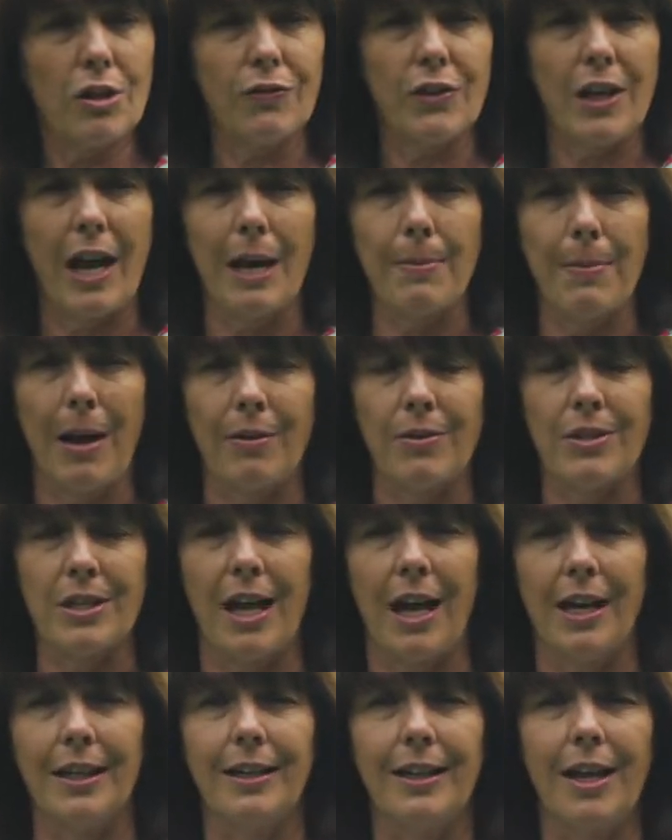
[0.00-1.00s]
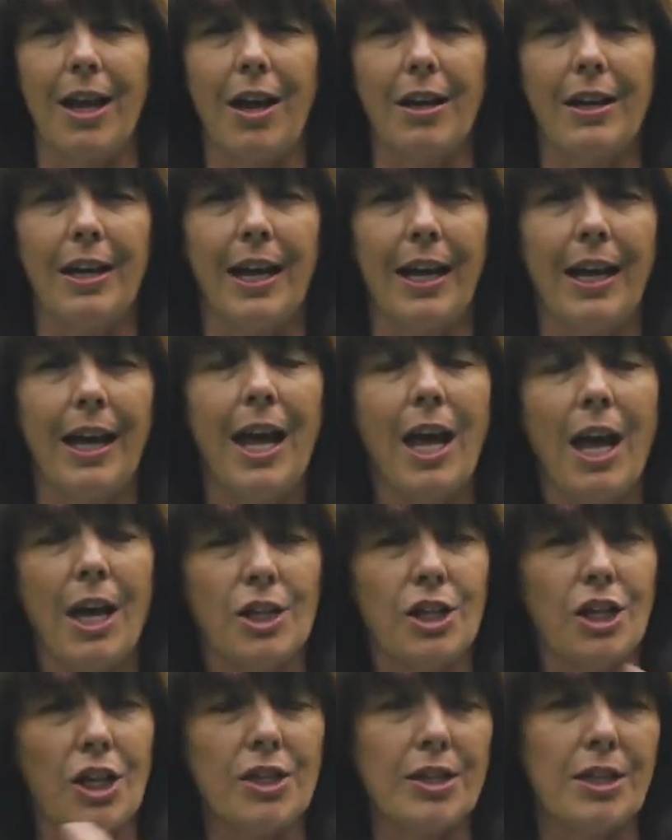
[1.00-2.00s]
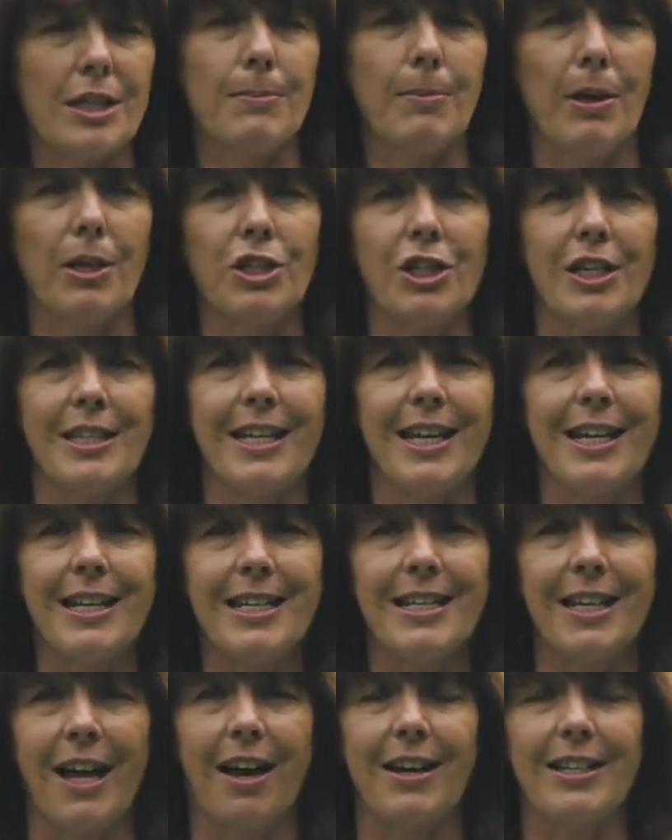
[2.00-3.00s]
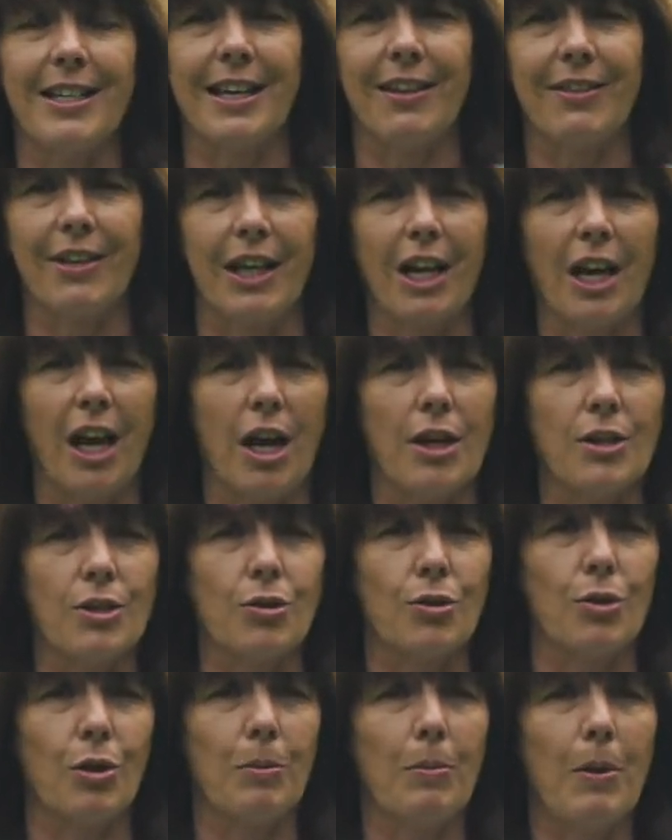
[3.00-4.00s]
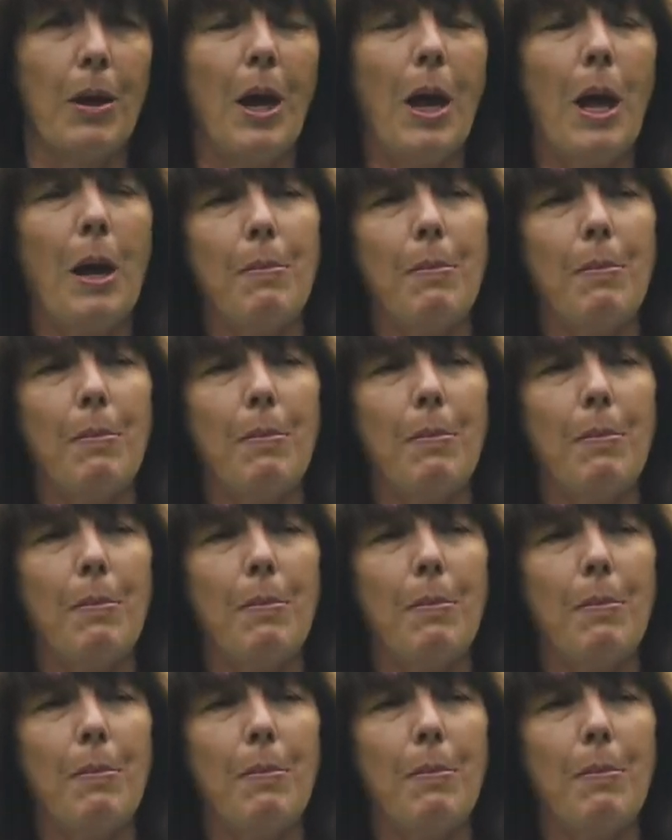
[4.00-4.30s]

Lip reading: of time outside learning, just as much as inside in the classroom,